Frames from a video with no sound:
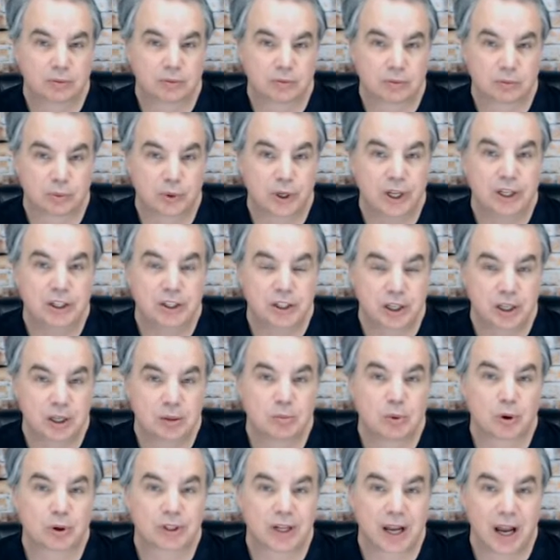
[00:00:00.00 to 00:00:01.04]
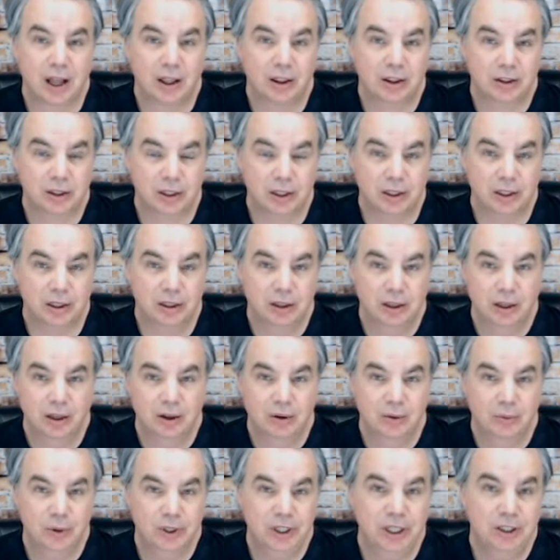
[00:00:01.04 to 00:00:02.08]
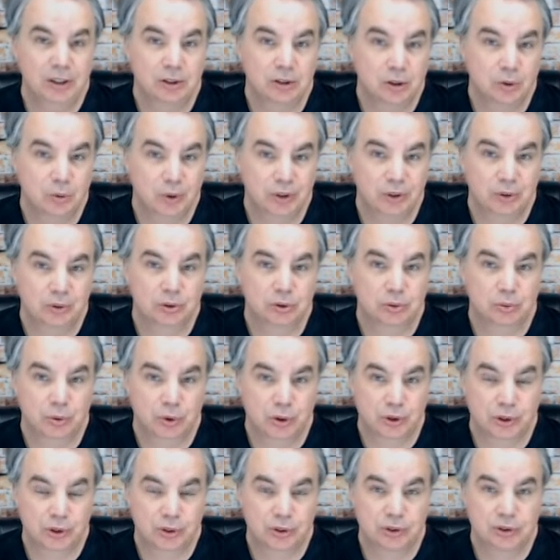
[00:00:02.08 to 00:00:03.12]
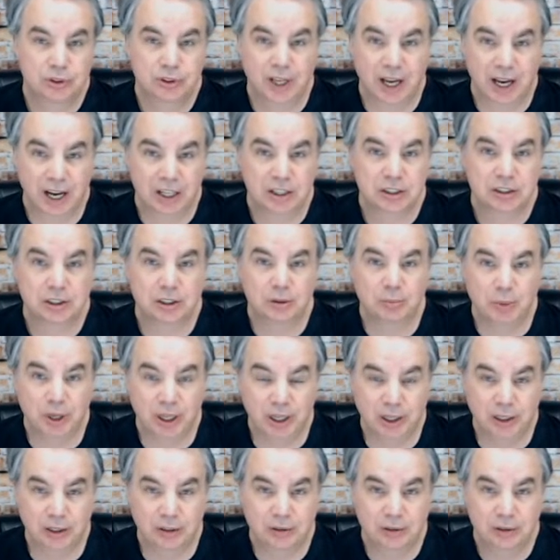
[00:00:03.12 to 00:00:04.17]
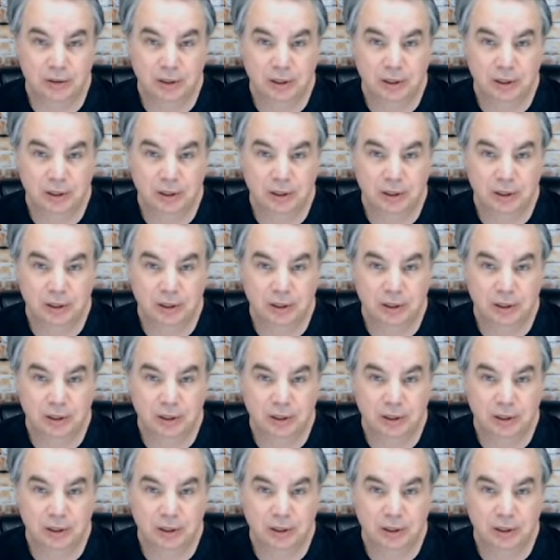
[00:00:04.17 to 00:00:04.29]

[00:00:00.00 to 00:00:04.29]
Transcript: reach immortality, we need to know what those words actually mean.